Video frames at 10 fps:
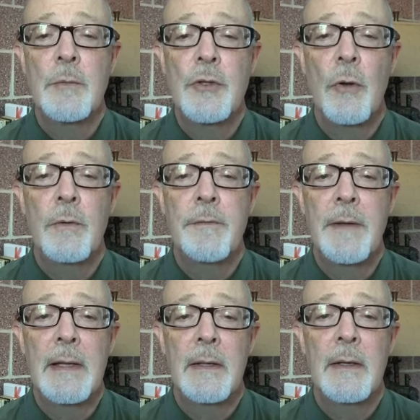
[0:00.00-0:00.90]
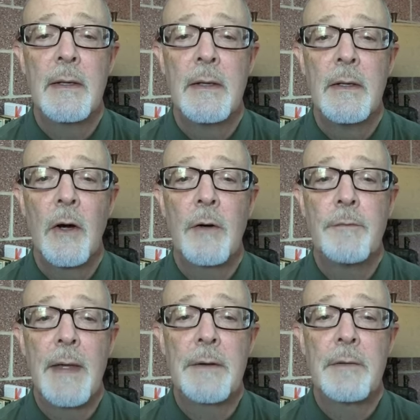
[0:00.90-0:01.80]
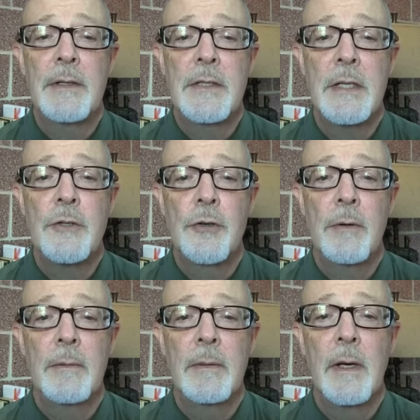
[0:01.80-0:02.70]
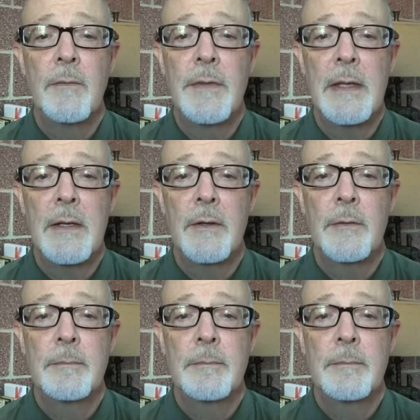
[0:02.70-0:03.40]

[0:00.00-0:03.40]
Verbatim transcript: Joan Phalen our Veteran Teacher of the Year.